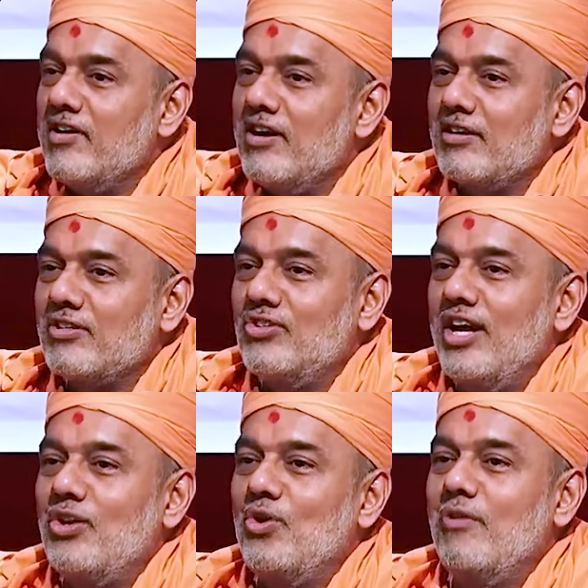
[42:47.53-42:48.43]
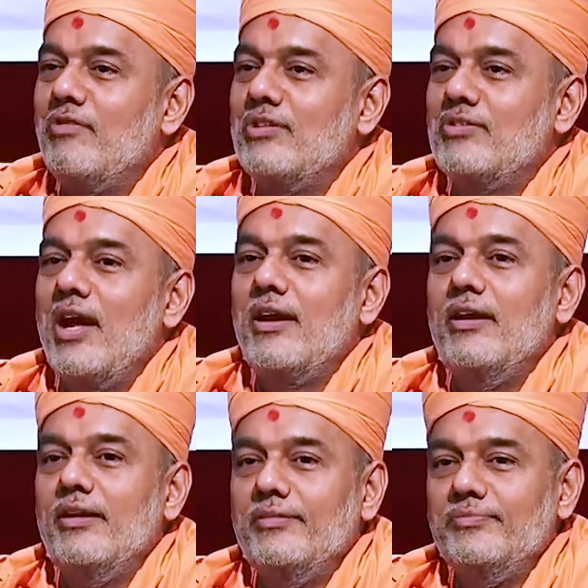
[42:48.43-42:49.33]
works that you have
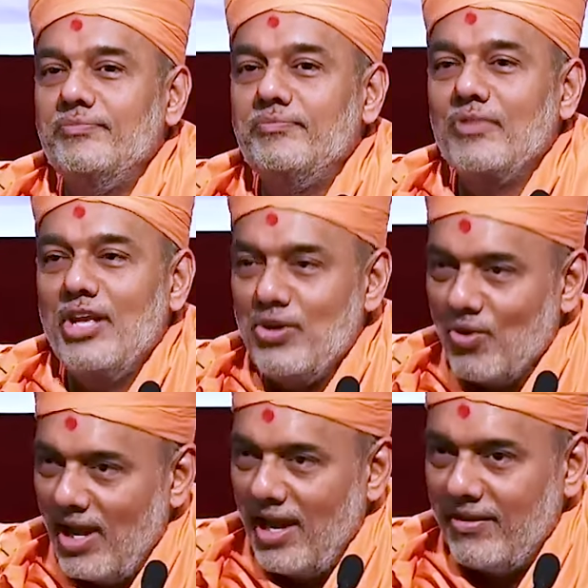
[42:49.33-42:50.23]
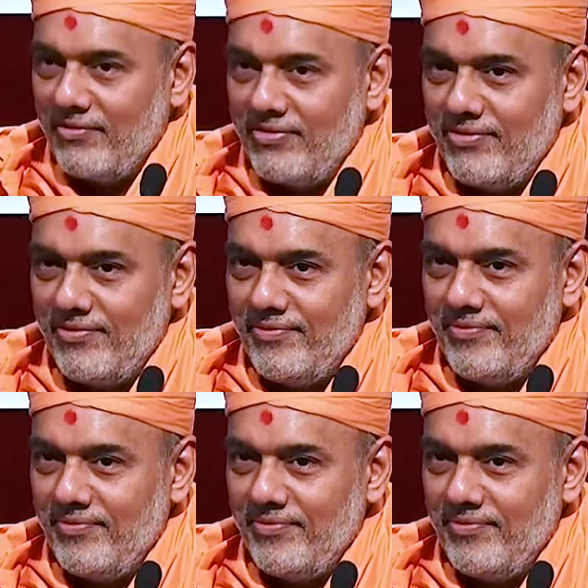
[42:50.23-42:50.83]
decided in your life